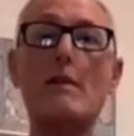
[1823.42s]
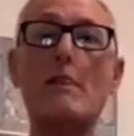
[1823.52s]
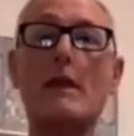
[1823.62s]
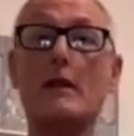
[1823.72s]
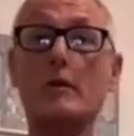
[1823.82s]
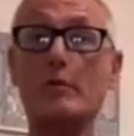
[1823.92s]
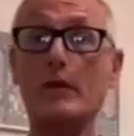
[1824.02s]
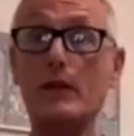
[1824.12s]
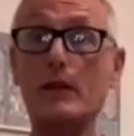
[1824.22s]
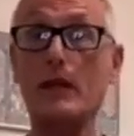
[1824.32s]
and you're
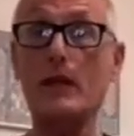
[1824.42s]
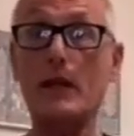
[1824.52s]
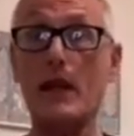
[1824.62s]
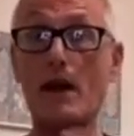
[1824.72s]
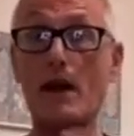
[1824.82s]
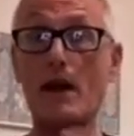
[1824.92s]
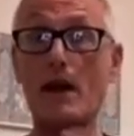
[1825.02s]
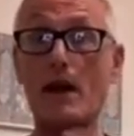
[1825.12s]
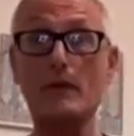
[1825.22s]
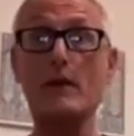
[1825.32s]
breathing in and out,
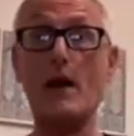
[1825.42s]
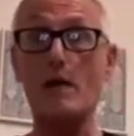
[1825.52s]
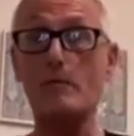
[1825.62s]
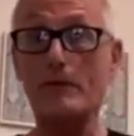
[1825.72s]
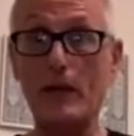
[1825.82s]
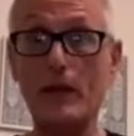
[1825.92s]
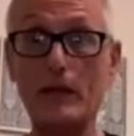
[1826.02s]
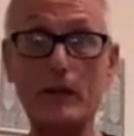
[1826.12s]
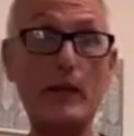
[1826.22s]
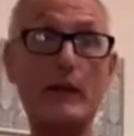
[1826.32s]

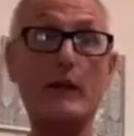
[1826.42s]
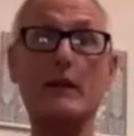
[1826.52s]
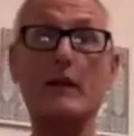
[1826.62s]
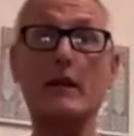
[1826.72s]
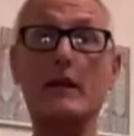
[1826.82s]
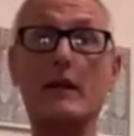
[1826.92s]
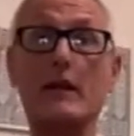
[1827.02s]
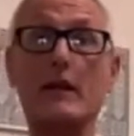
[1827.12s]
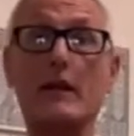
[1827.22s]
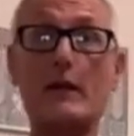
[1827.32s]
hyperventilating,
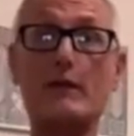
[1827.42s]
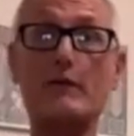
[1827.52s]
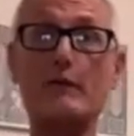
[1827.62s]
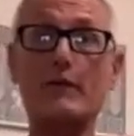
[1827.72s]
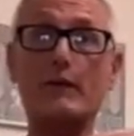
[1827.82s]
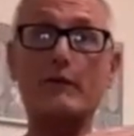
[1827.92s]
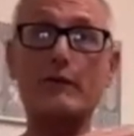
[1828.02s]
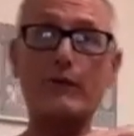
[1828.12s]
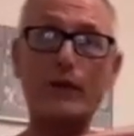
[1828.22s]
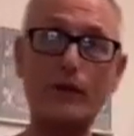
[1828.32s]
but the
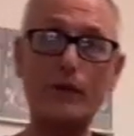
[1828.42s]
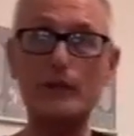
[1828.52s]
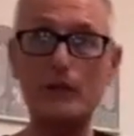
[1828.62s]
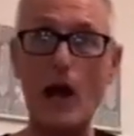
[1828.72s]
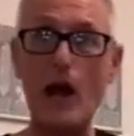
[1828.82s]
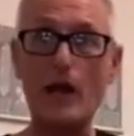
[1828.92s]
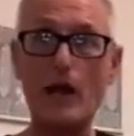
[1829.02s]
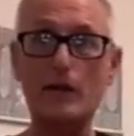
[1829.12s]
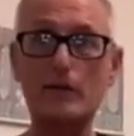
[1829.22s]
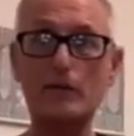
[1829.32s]
fear is
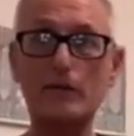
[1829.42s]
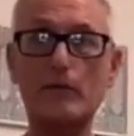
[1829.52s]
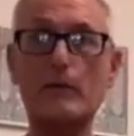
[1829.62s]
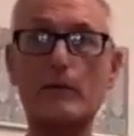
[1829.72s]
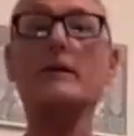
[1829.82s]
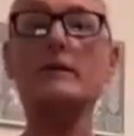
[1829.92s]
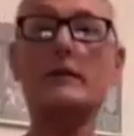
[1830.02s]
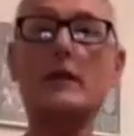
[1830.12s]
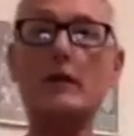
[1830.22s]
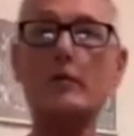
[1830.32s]
gone, but you're
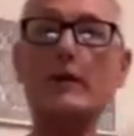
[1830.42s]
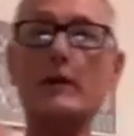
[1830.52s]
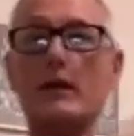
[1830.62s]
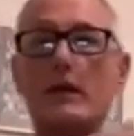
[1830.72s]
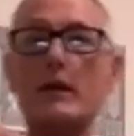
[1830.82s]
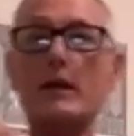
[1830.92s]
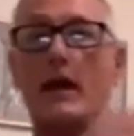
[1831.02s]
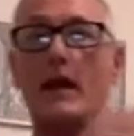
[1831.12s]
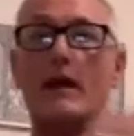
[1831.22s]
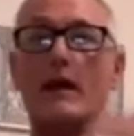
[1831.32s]
still breathing in and
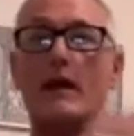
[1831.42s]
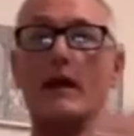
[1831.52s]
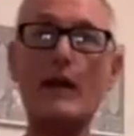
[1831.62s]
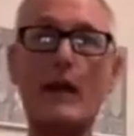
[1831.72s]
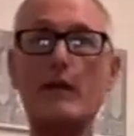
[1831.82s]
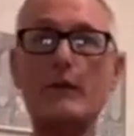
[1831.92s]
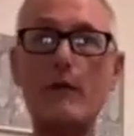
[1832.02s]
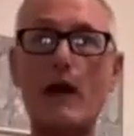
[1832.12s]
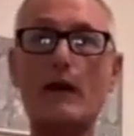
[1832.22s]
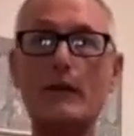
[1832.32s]
out of your
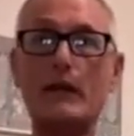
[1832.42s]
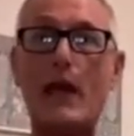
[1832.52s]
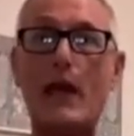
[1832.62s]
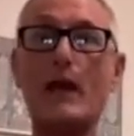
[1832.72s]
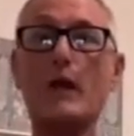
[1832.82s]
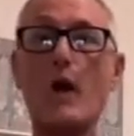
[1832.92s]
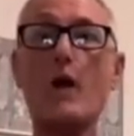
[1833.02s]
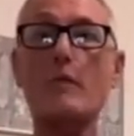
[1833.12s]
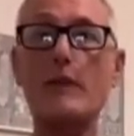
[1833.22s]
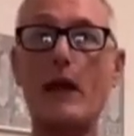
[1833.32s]
mouth. You can't
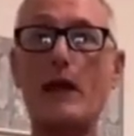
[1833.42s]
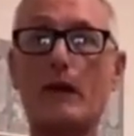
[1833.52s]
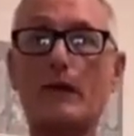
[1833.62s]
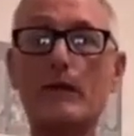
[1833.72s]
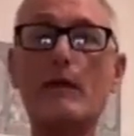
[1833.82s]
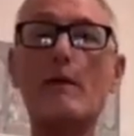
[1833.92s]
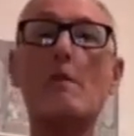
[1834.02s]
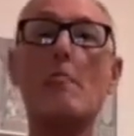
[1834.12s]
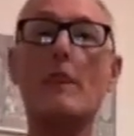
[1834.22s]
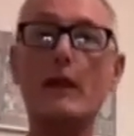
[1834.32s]
calm down.
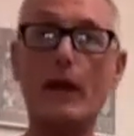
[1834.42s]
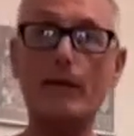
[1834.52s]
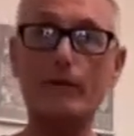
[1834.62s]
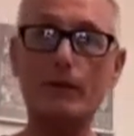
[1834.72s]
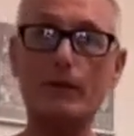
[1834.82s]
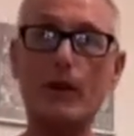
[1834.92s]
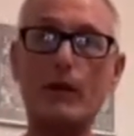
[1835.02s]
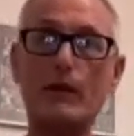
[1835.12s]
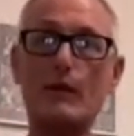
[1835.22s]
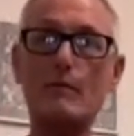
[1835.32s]
You have to
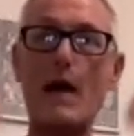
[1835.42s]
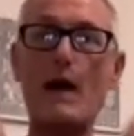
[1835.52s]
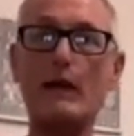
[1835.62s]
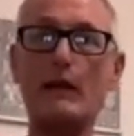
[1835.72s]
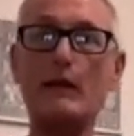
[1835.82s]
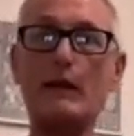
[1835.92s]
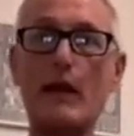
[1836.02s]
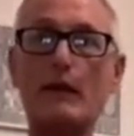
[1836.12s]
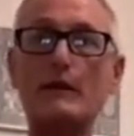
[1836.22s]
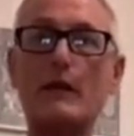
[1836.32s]
train the body
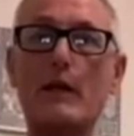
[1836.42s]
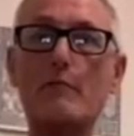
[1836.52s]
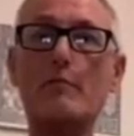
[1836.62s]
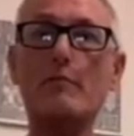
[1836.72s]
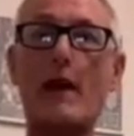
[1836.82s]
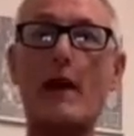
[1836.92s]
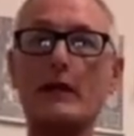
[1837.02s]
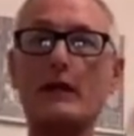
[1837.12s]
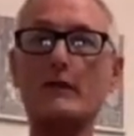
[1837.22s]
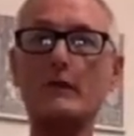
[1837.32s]
now to come back
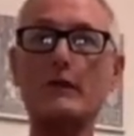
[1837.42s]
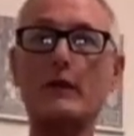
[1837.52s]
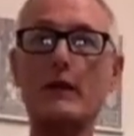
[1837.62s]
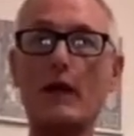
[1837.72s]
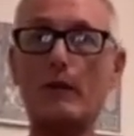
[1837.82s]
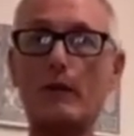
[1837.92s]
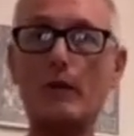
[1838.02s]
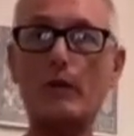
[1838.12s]
into another